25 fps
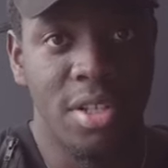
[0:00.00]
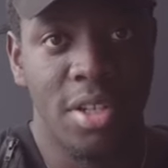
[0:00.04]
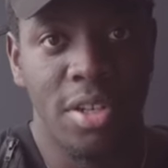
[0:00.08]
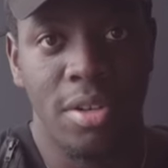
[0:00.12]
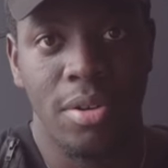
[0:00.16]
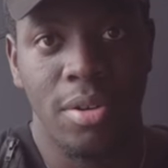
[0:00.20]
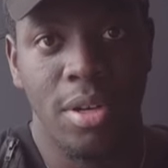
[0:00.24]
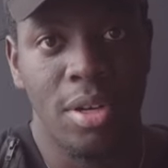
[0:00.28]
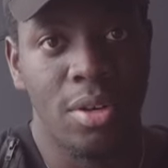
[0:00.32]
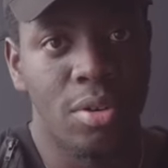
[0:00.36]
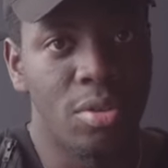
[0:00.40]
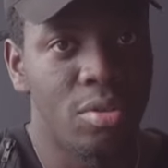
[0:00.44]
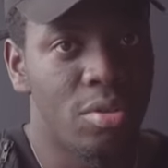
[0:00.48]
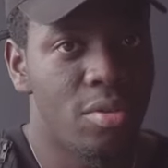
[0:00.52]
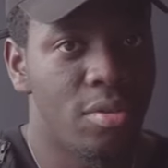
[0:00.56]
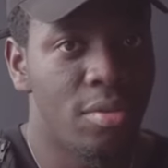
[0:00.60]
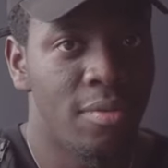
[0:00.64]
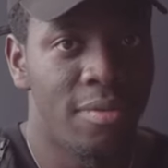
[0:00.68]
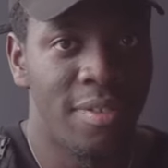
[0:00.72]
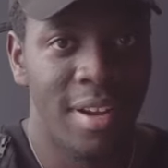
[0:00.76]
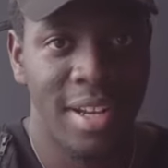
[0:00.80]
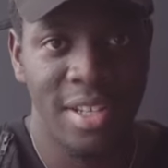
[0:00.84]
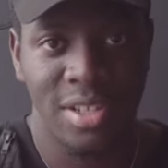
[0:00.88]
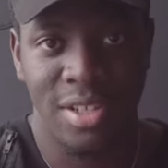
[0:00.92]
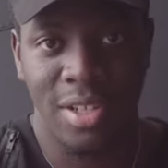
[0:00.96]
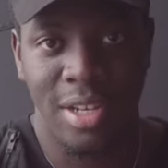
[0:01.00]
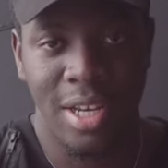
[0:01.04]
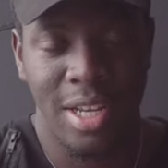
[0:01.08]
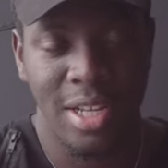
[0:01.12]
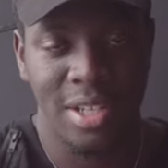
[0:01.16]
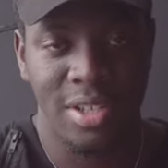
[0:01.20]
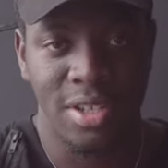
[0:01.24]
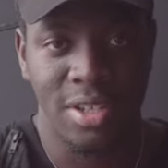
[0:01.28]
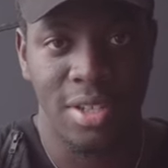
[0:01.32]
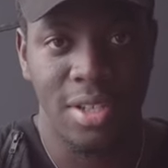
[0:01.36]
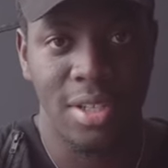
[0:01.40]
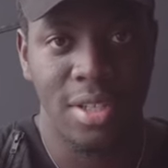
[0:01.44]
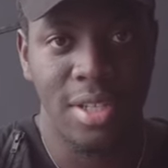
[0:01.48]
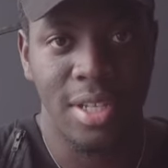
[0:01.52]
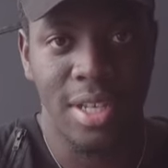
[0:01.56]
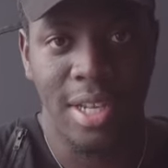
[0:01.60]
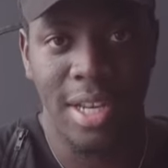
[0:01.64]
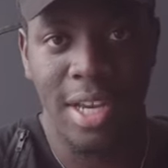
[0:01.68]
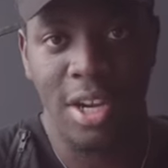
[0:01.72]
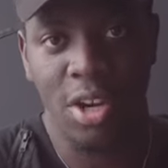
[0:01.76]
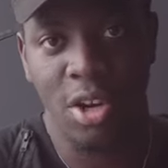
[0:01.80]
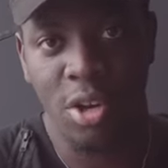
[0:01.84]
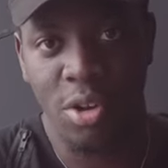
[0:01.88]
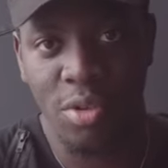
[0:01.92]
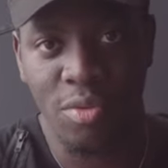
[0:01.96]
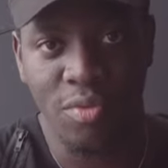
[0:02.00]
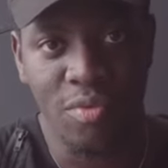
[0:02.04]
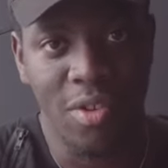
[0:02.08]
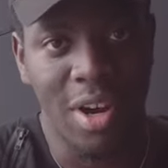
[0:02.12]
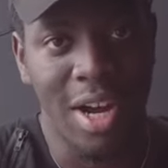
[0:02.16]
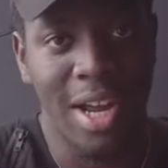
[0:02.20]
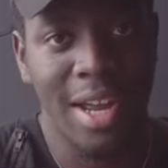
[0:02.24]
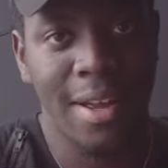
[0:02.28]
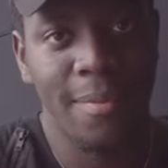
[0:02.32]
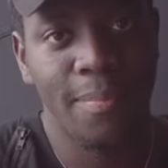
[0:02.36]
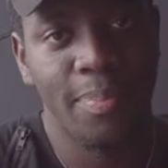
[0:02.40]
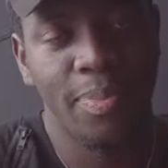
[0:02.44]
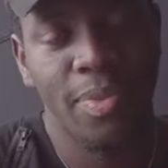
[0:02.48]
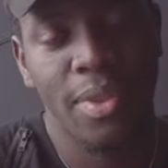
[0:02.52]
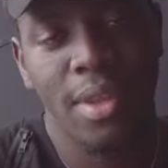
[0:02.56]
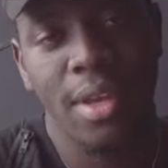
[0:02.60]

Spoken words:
who are all fashion legends in their own right,